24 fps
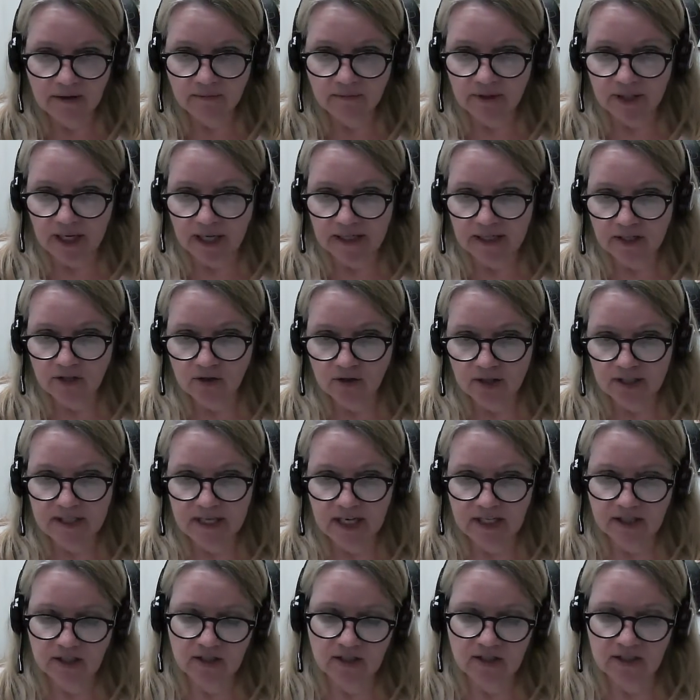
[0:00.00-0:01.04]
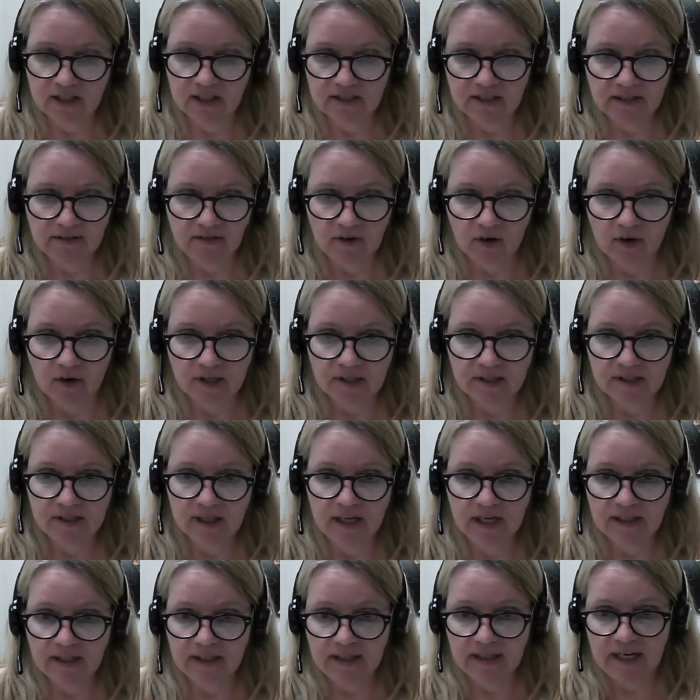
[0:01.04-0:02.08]
and related transactions, as I've already
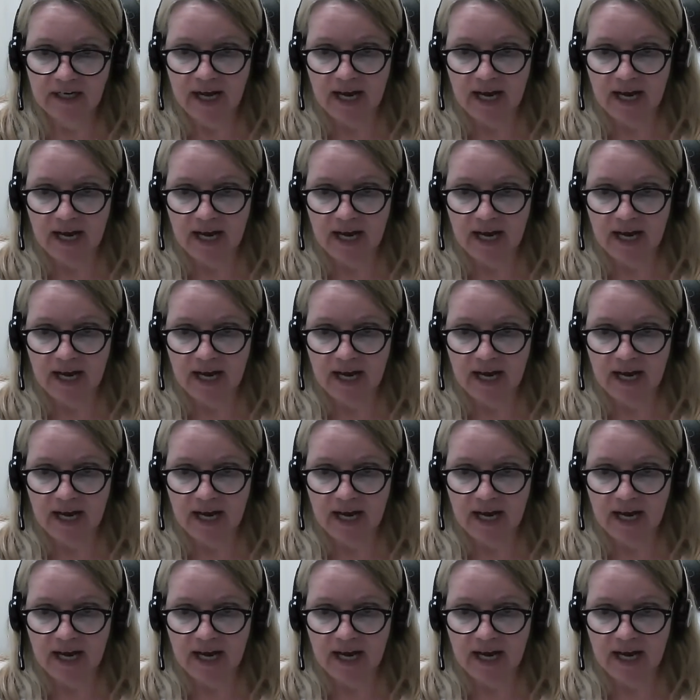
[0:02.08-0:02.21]
said.